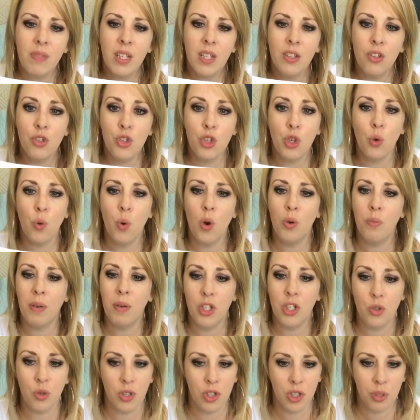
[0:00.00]
There's a quote by
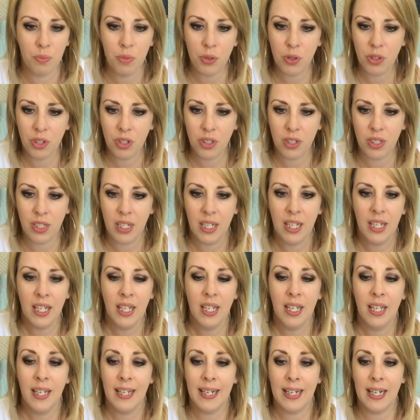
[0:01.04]
George Mueller.
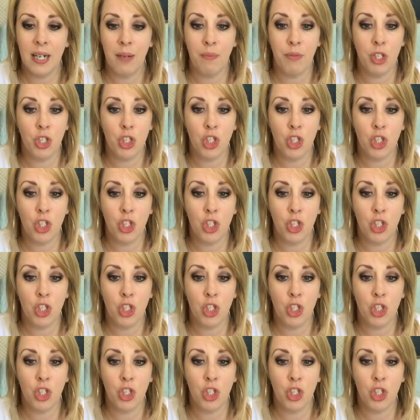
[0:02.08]
The